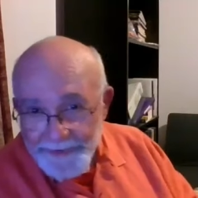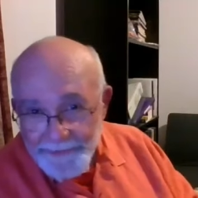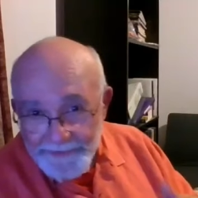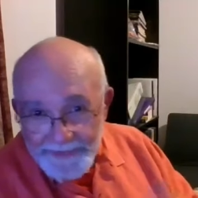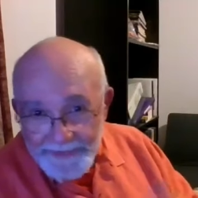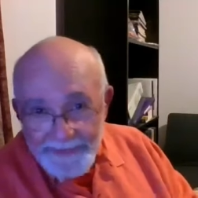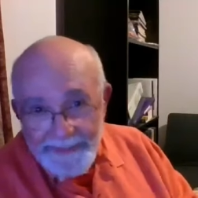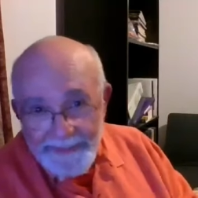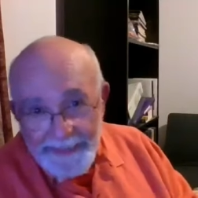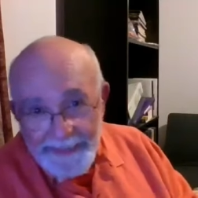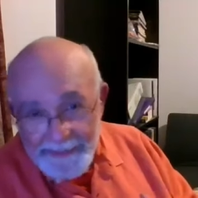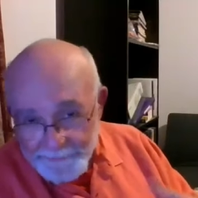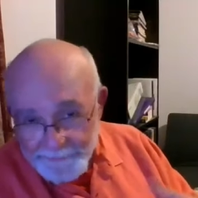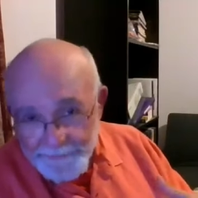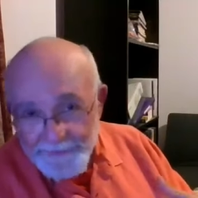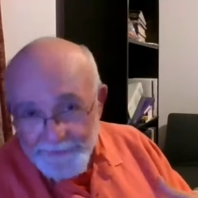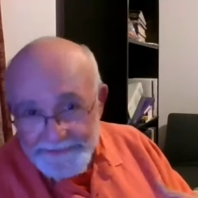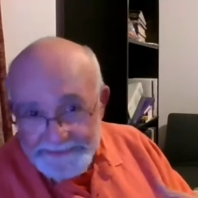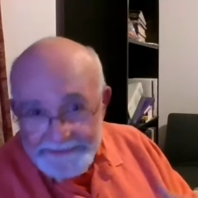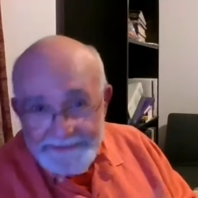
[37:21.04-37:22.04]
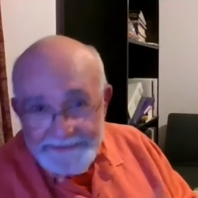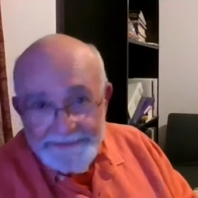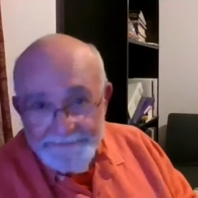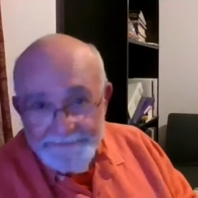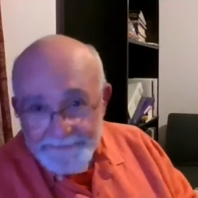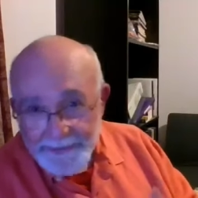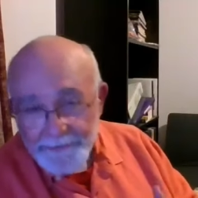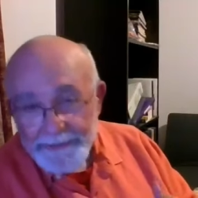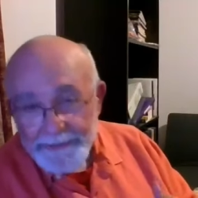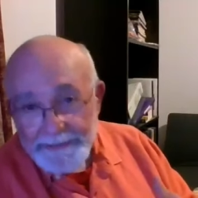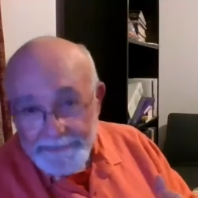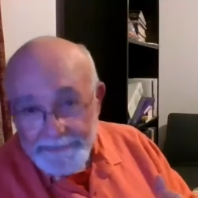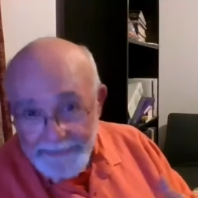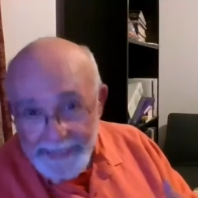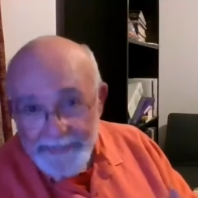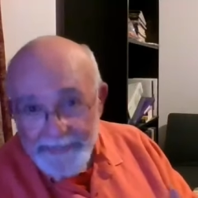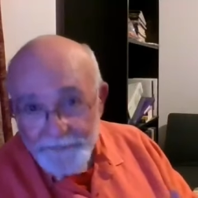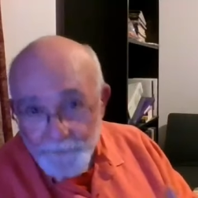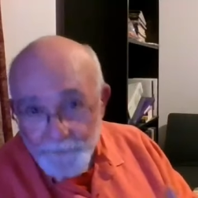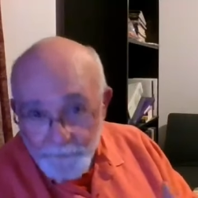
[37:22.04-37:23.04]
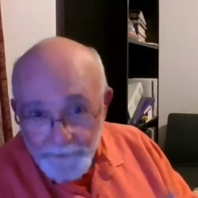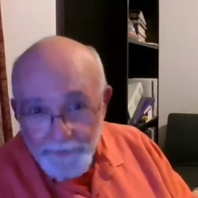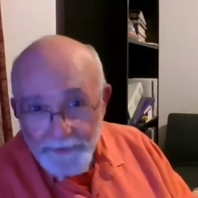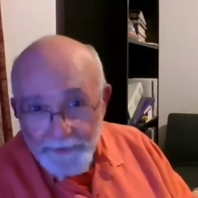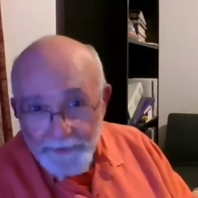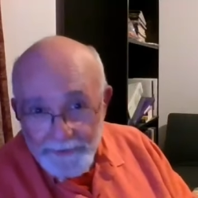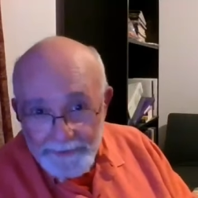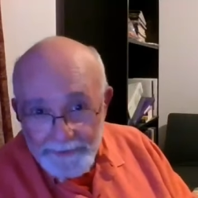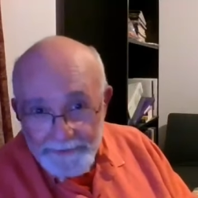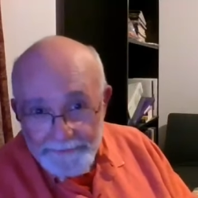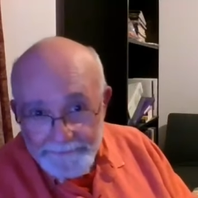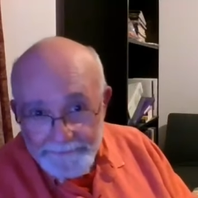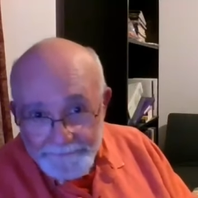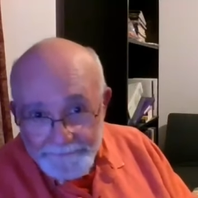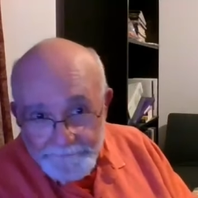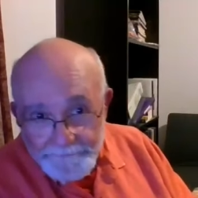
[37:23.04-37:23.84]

argue that Hebrews is a very late work,